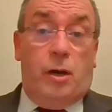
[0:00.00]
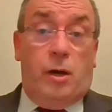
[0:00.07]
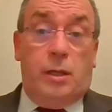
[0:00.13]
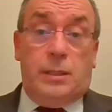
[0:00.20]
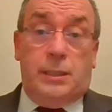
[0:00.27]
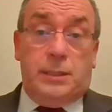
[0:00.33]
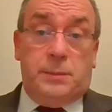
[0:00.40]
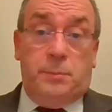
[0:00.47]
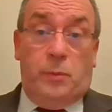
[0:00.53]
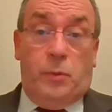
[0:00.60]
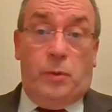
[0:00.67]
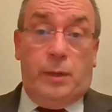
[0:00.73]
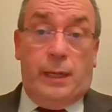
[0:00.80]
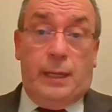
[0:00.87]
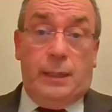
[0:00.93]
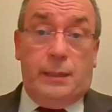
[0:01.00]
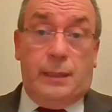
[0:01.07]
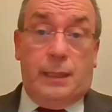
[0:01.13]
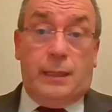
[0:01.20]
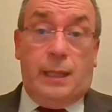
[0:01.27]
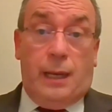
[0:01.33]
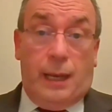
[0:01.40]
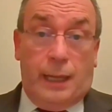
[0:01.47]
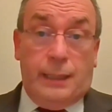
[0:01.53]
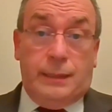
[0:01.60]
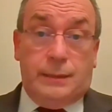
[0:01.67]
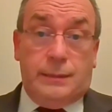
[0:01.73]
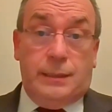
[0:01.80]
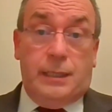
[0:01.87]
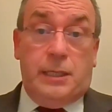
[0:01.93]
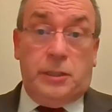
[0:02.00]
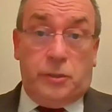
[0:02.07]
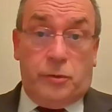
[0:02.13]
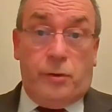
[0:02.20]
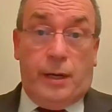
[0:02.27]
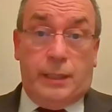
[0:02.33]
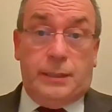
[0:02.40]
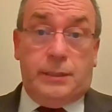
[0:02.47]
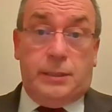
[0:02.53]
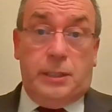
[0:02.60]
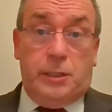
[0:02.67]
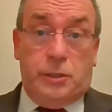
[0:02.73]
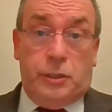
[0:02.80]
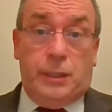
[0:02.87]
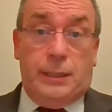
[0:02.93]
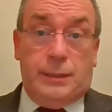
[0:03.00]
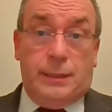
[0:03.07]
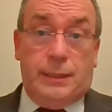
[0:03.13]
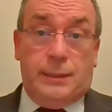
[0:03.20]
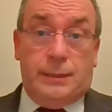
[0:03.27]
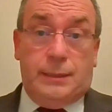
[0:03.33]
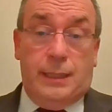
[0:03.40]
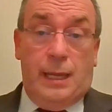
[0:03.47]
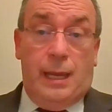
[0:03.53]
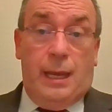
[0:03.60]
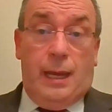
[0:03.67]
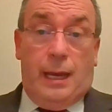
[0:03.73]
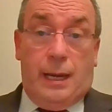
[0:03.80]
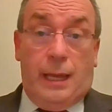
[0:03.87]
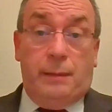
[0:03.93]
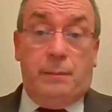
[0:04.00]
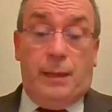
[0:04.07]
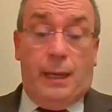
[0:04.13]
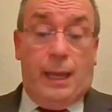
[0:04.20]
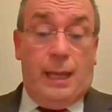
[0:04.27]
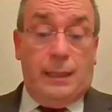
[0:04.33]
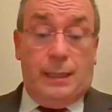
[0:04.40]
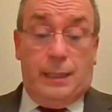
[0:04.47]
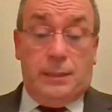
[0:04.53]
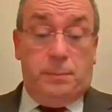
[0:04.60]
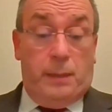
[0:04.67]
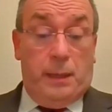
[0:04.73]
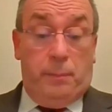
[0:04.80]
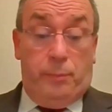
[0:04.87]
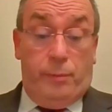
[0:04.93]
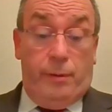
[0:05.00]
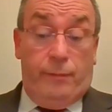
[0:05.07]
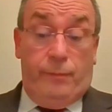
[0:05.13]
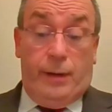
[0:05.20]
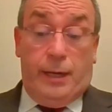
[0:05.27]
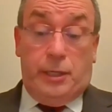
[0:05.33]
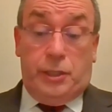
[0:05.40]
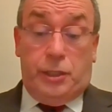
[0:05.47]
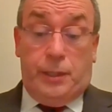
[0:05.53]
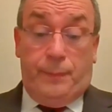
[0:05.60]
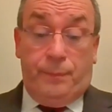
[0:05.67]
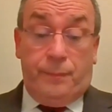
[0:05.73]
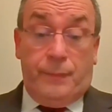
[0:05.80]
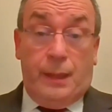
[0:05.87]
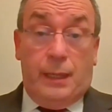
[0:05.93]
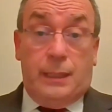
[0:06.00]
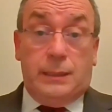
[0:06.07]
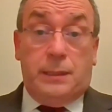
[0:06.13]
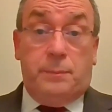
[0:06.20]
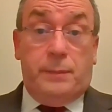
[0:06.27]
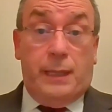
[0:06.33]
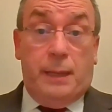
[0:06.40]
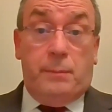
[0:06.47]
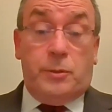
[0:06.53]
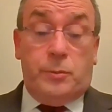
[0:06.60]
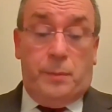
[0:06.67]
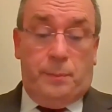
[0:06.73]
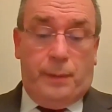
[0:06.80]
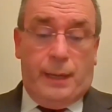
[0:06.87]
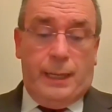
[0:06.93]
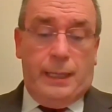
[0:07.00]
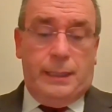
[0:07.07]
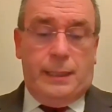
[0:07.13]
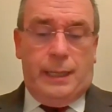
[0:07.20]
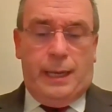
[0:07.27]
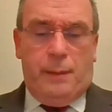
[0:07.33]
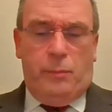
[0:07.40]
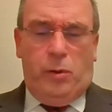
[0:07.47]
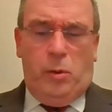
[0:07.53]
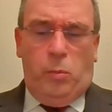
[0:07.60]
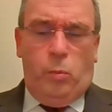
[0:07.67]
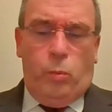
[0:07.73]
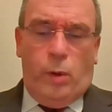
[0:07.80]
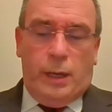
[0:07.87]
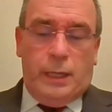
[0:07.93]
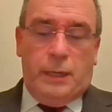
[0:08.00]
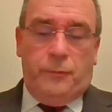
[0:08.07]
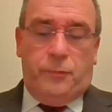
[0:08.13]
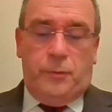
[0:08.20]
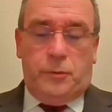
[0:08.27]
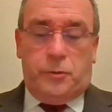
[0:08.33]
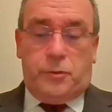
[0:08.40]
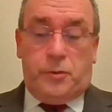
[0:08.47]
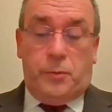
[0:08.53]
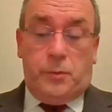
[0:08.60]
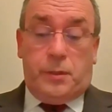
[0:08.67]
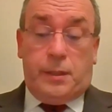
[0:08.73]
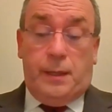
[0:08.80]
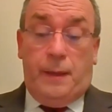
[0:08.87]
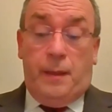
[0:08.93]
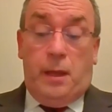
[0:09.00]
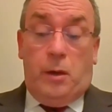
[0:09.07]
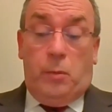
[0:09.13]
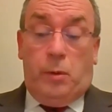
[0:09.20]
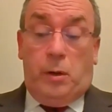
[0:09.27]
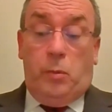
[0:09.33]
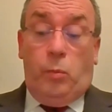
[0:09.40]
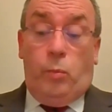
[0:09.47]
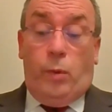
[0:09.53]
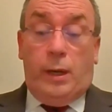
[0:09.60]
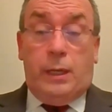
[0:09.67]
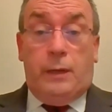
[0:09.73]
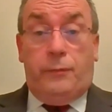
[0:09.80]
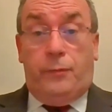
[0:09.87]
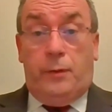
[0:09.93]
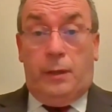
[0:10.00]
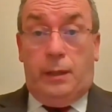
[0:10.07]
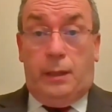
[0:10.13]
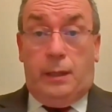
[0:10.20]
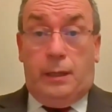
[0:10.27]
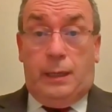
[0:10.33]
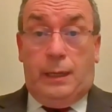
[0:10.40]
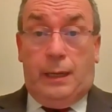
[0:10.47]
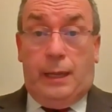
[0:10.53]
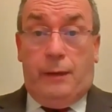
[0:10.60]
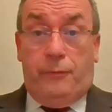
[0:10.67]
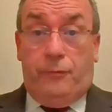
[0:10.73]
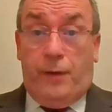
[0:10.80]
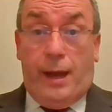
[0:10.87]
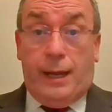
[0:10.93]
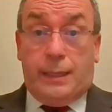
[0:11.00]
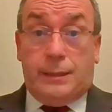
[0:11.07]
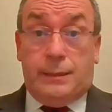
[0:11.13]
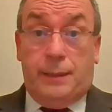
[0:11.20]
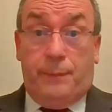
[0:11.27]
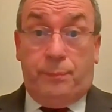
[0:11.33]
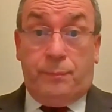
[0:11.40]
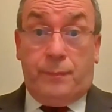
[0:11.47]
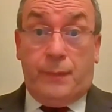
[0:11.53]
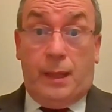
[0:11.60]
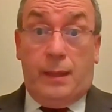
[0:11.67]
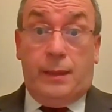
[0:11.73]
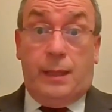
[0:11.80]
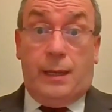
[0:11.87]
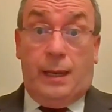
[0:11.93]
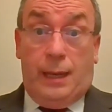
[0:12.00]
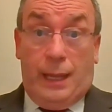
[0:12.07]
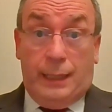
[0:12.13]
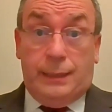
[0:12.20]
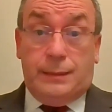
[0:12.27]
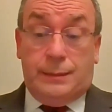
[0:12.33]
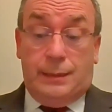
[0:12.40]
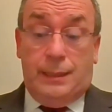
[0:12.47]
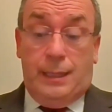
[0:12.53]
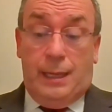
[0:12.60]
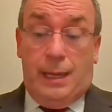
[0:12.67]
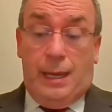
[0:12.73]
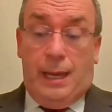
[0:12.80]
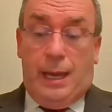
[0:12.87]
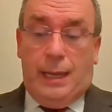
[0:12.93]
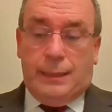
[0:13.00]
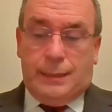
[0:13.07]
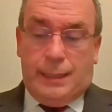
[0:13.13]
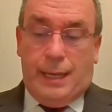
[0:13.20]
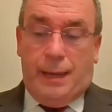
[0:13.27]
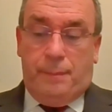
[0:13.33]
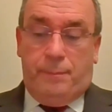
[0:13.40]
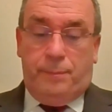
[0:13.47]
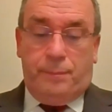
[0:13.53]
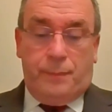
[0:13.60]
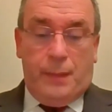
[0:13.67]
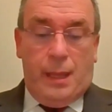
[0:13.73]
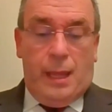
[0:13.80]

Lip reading: God this morning that the light is Christ Jesus. And I'm glad that it's my privilege to be able to abide in him. What a wonderful truth. What a wonderful fact that light has come.